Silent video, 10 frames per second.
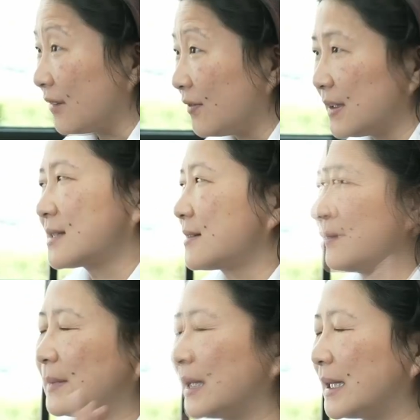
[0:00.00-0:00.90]
It's,
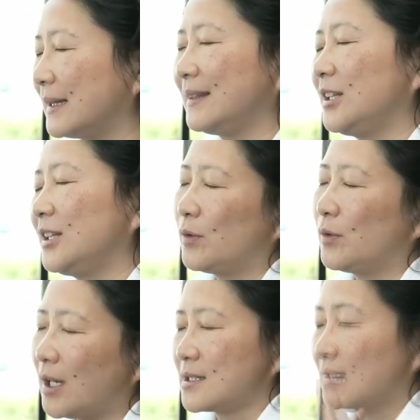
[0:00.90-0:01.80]
you know, not
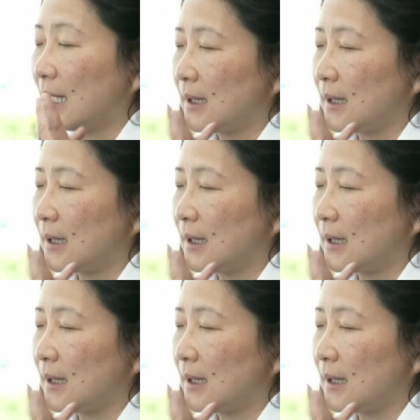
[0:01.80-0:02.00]
just like